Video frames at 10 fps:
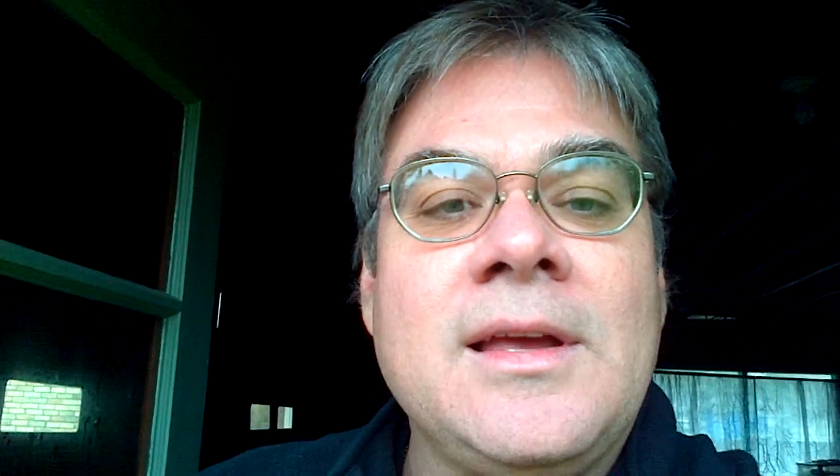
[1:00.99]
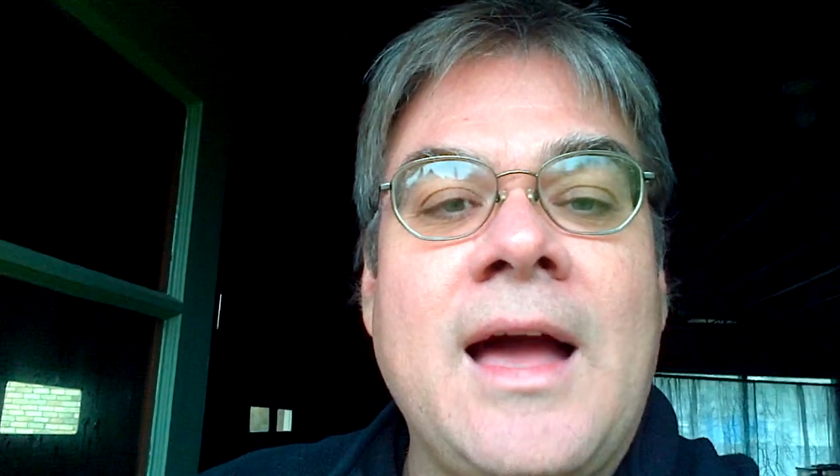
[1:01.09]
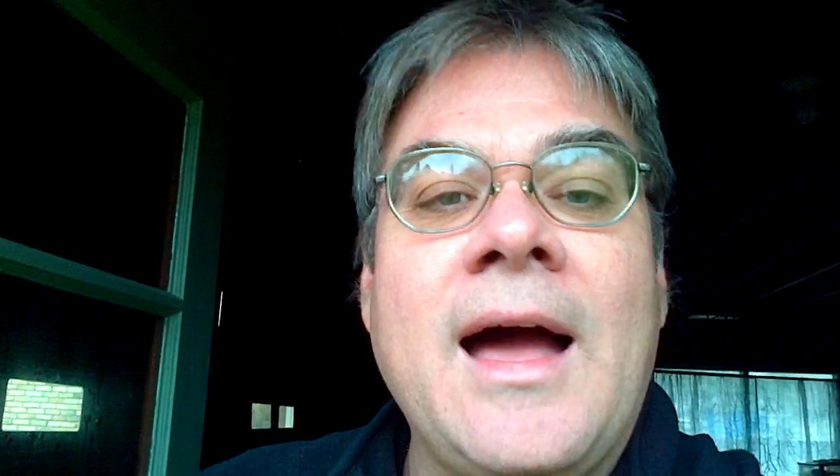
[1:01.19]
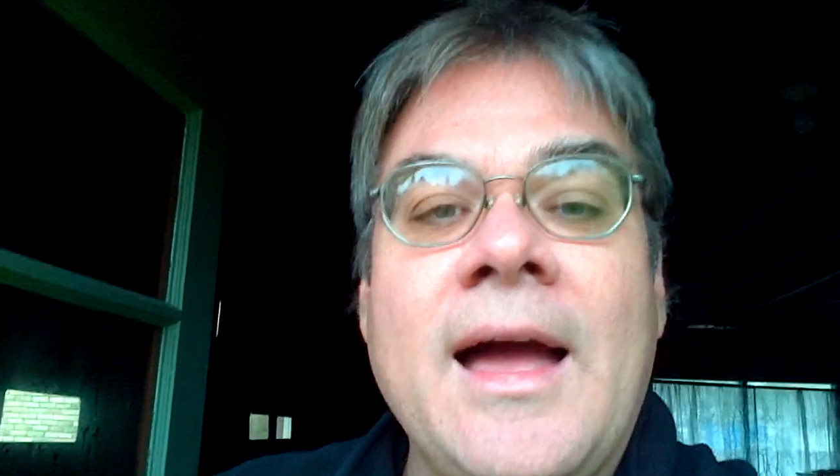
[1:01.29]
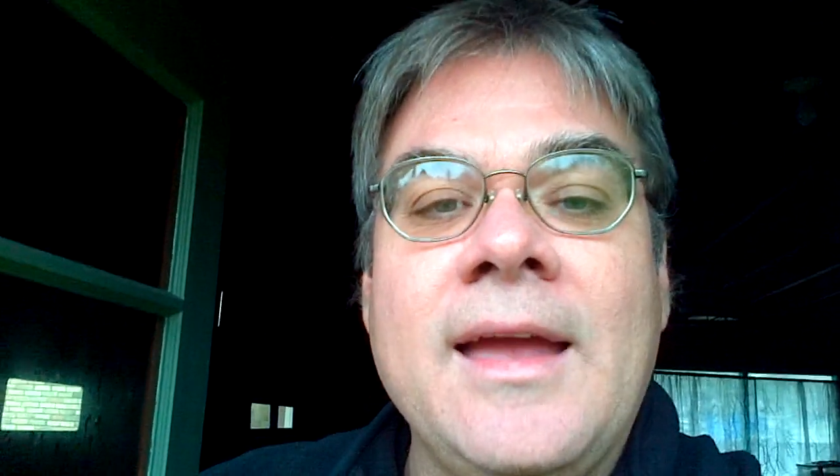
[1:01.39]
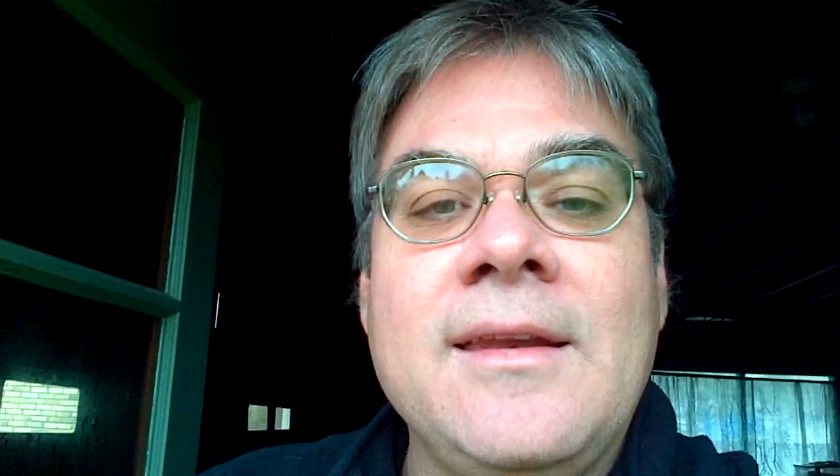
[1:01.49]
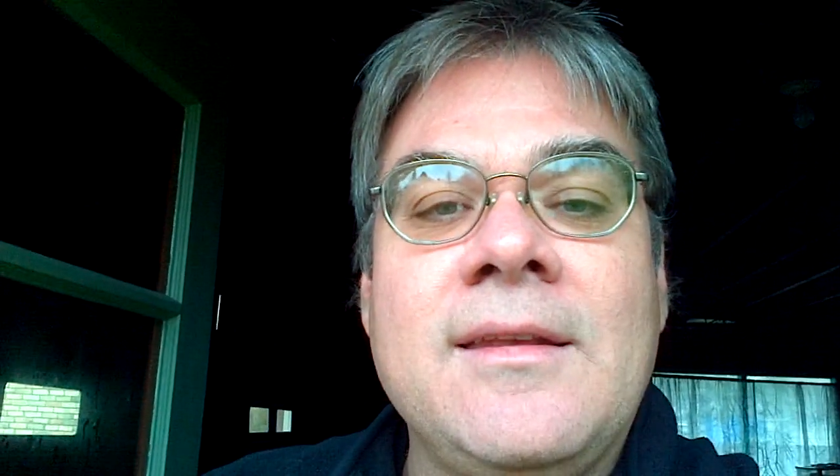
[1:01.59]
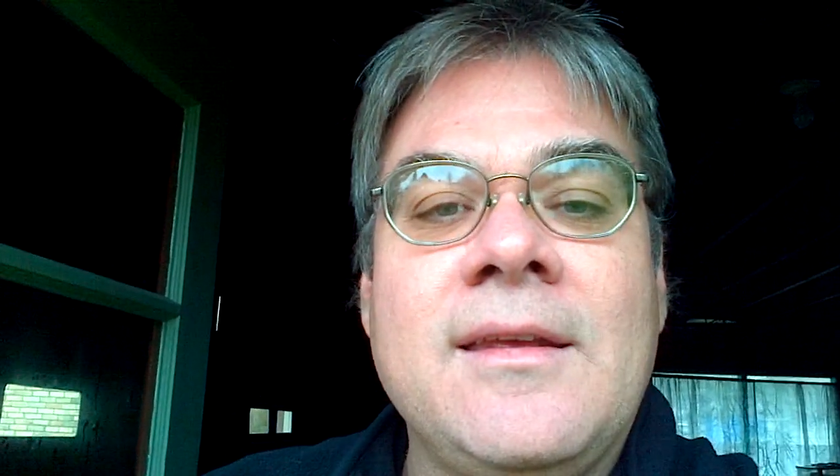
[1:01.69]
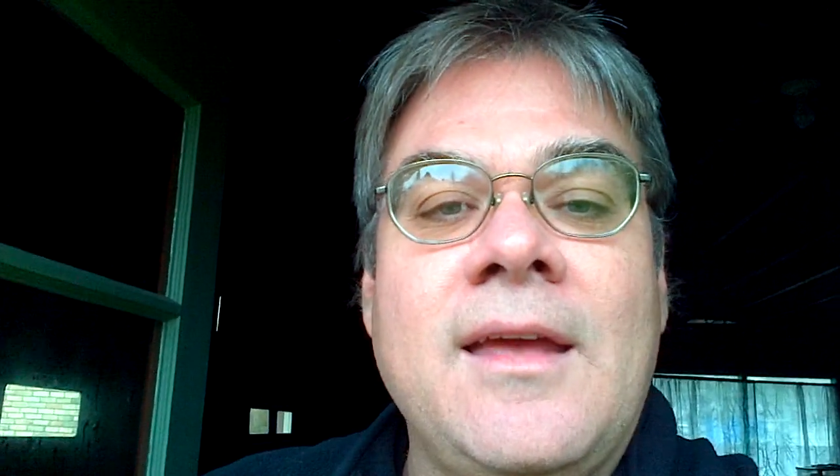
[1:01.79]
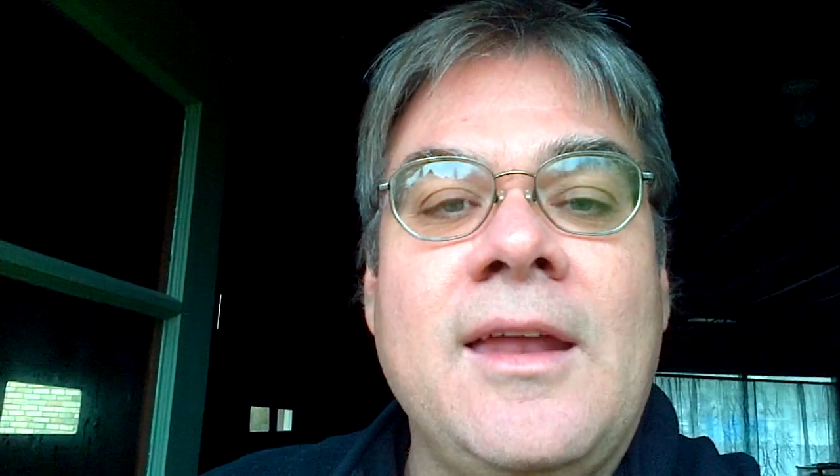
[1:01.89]
kind
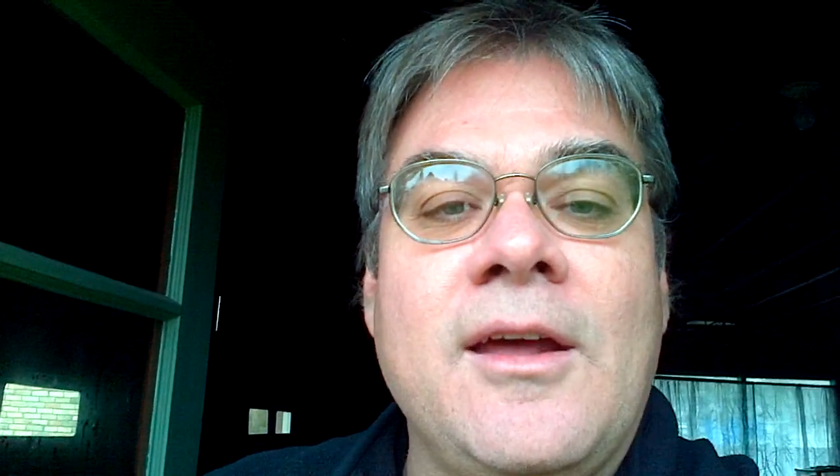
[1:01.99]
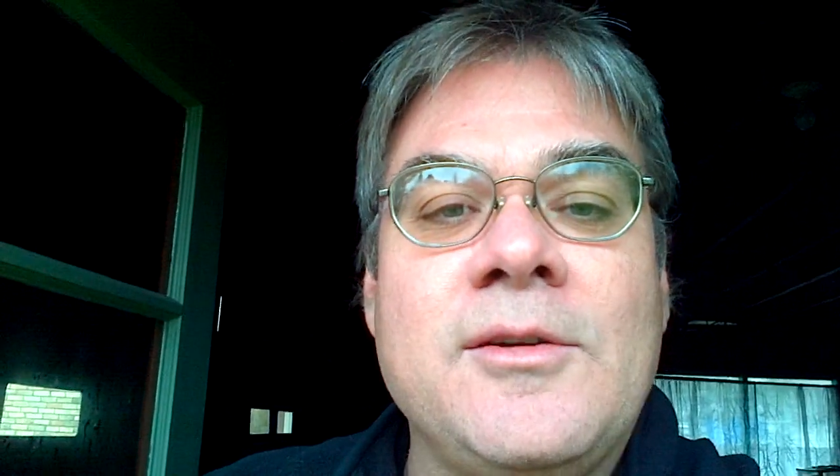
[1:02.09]
and